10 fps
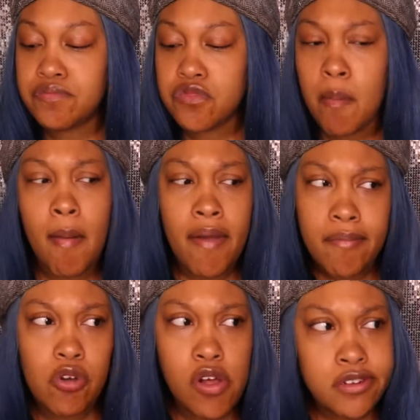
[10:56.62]
My mom
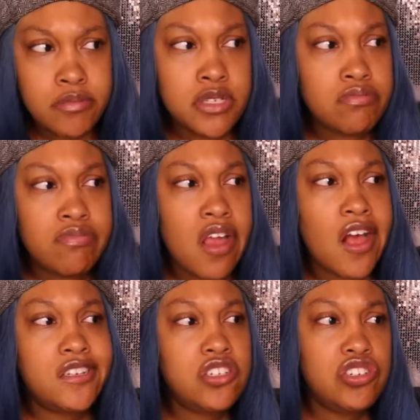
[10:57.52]
calling me,
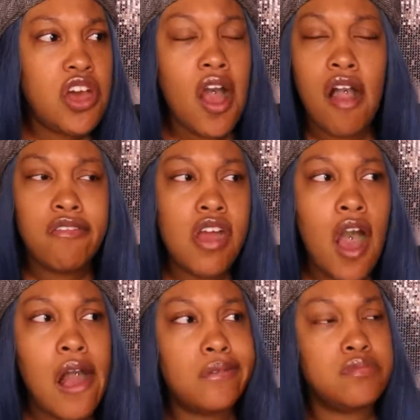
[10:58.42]
Alicia, hurry
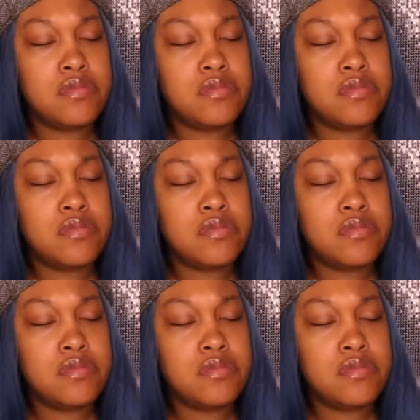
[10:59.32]
up.